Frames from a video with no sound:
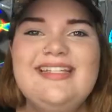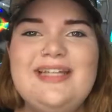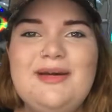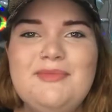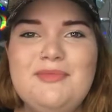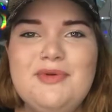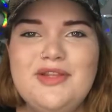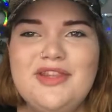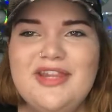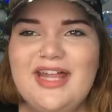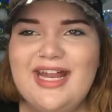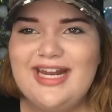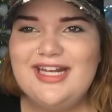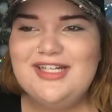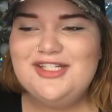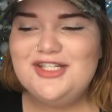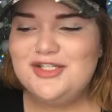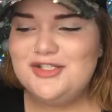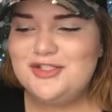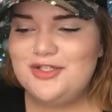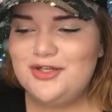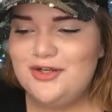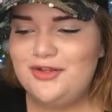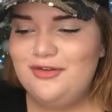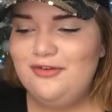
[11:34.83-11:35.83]
tumble that I
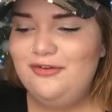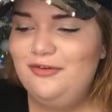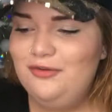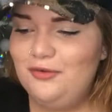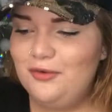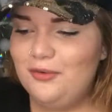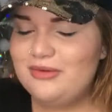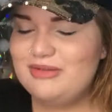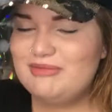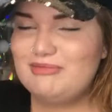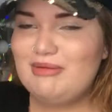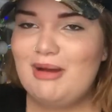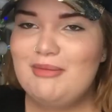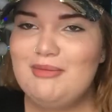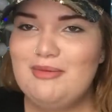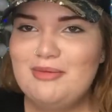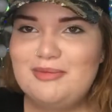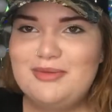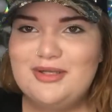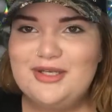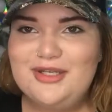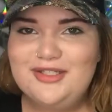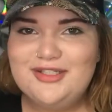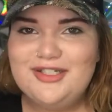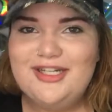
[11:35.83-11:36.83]
just took on the floor is
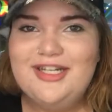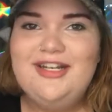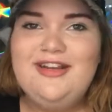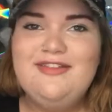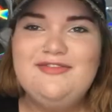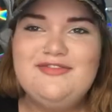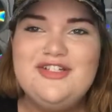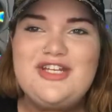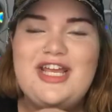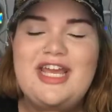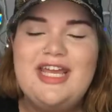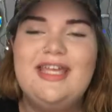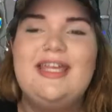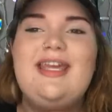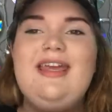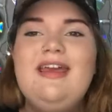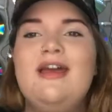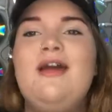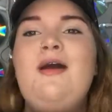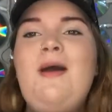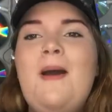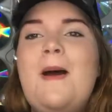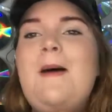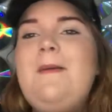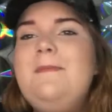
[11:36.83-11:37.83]
probably good enough
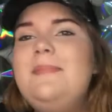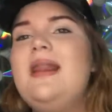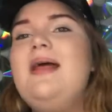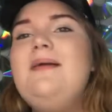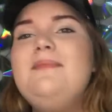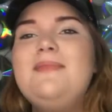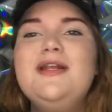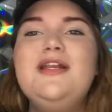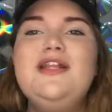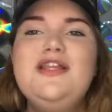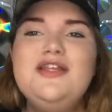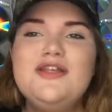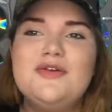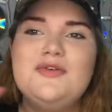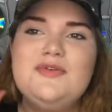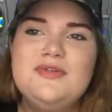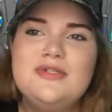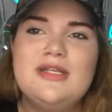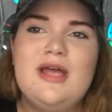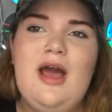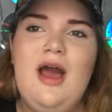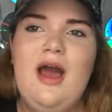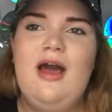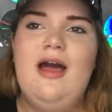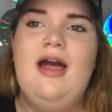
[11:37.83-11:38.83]
shaking, but I'm gonna
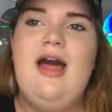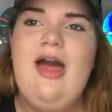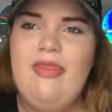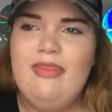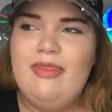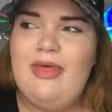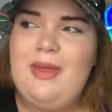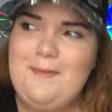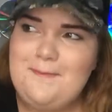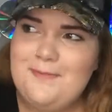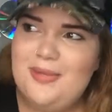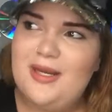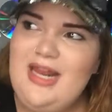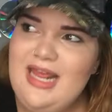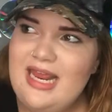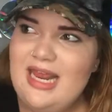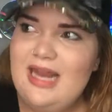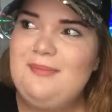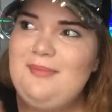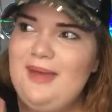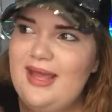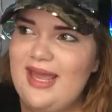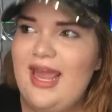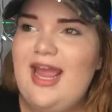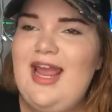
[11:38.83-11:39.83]
use and like put it
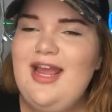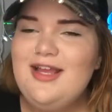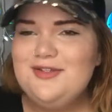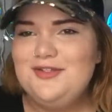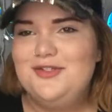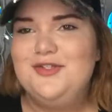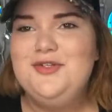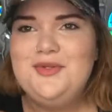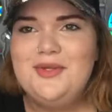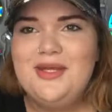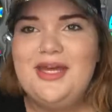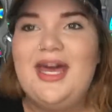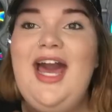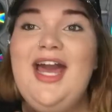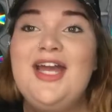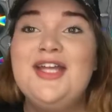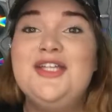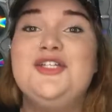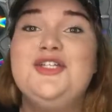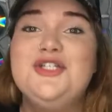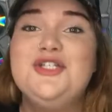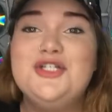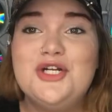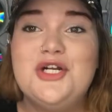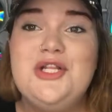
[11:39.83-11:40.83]
in my hand. So like I
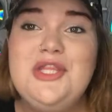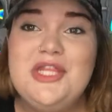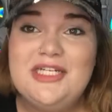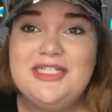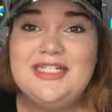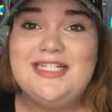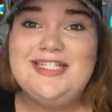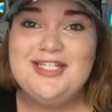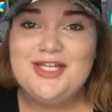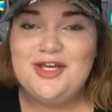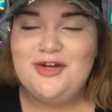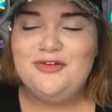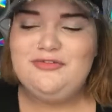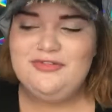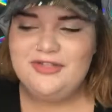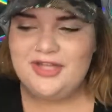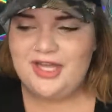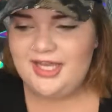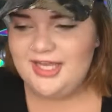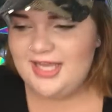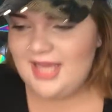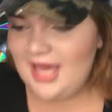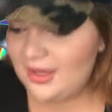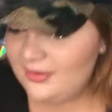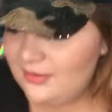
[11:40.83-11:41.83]
ensure that it doesn't go
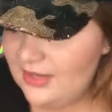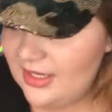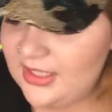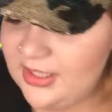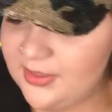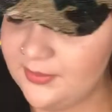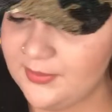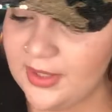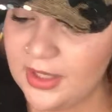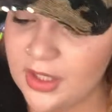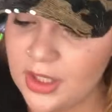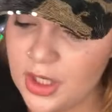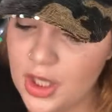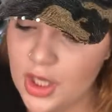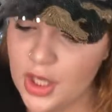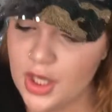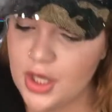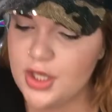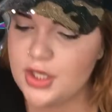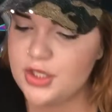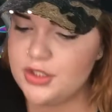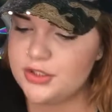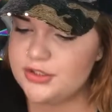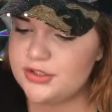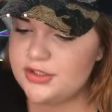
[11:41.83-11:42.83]
flying out anywhere.
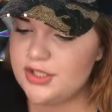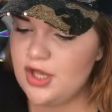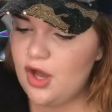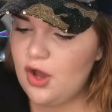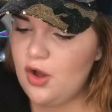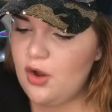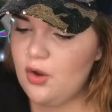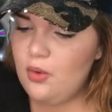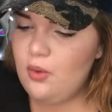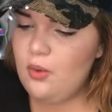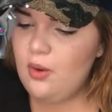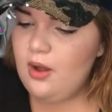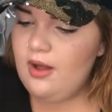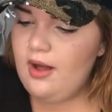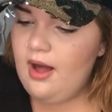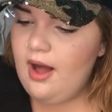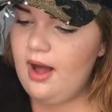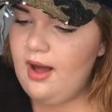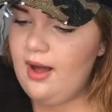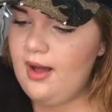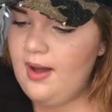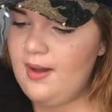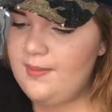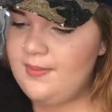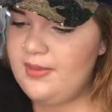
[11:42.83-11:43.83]
So
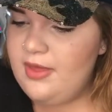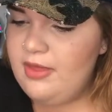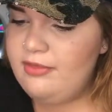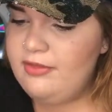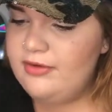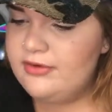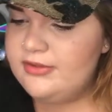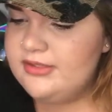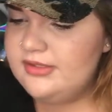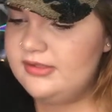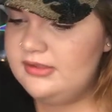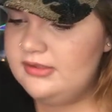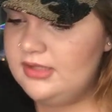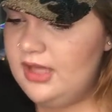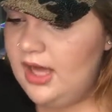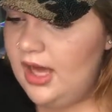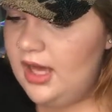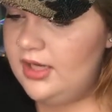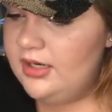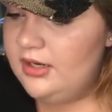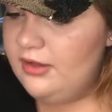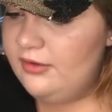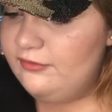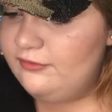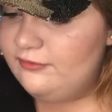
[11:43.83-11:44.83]
uh, there's a
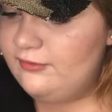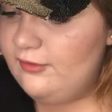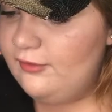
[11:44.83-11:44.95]
lot of